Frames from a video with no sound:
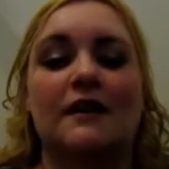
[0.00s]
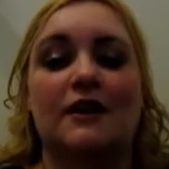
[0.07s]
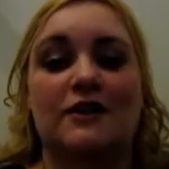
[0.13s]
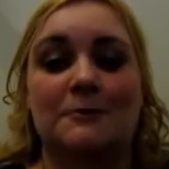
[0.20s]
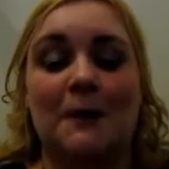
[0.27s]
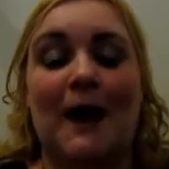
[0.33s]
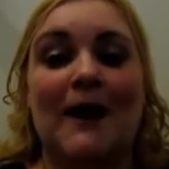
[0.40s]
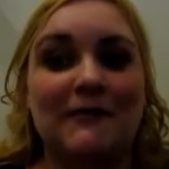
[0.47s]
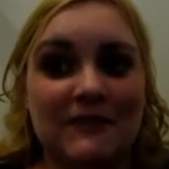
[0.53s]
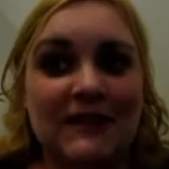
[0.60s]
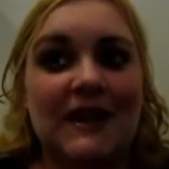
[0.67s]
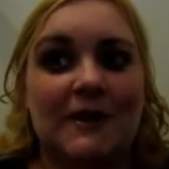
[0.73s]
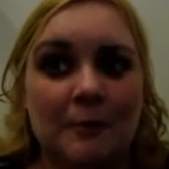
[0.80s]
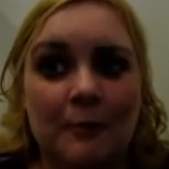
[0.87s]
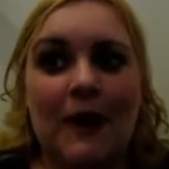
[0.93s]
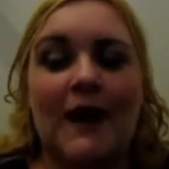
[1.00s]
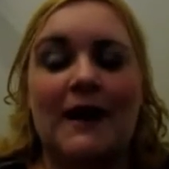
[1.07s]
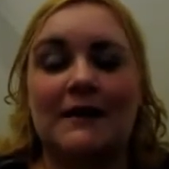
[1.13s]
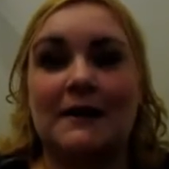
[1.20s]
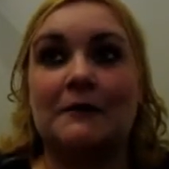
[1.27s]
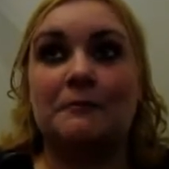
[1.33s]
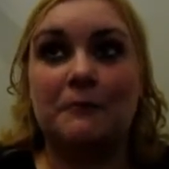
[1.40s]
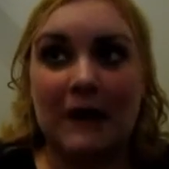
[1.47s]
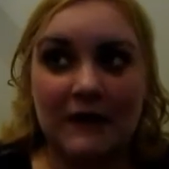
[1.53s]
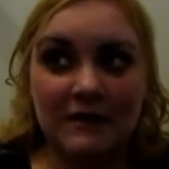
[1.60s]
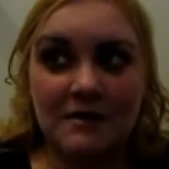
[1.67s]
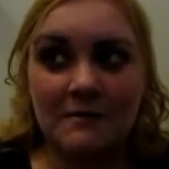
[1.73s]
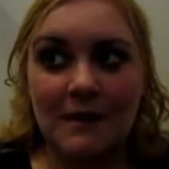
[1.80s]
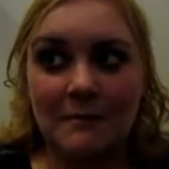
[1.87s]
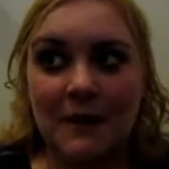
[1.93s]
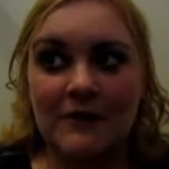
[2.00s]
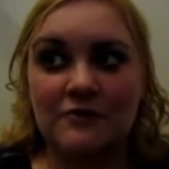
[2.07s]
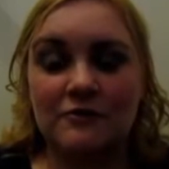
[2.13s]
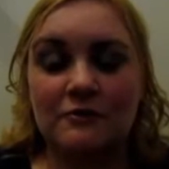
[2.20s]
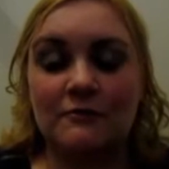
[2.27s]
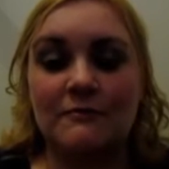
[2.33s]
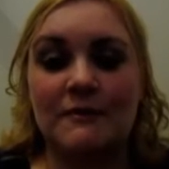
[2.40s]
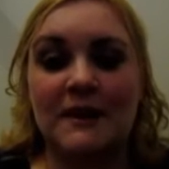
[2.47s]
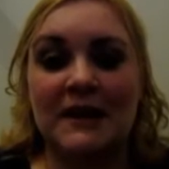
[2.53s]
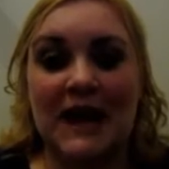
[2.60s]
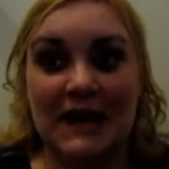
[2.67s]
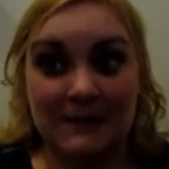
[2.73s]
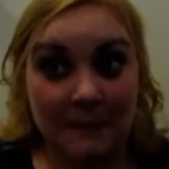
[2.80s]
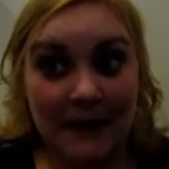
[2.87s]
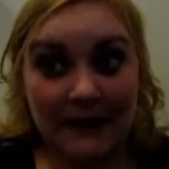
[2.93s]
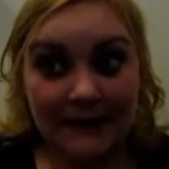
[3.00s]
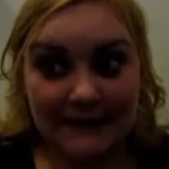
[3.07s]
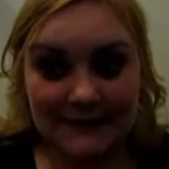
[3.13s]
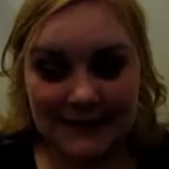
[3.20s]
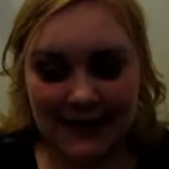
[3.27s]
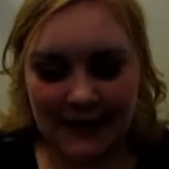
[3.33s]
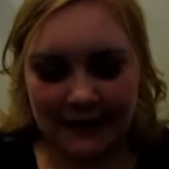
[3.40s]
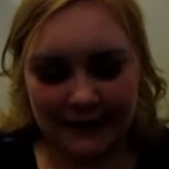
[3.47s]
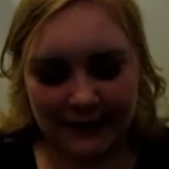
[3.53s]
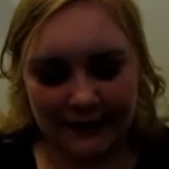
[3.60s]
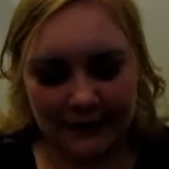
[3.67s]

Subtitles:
You have to get away. And I ran to my bedroom and I had a panic attack.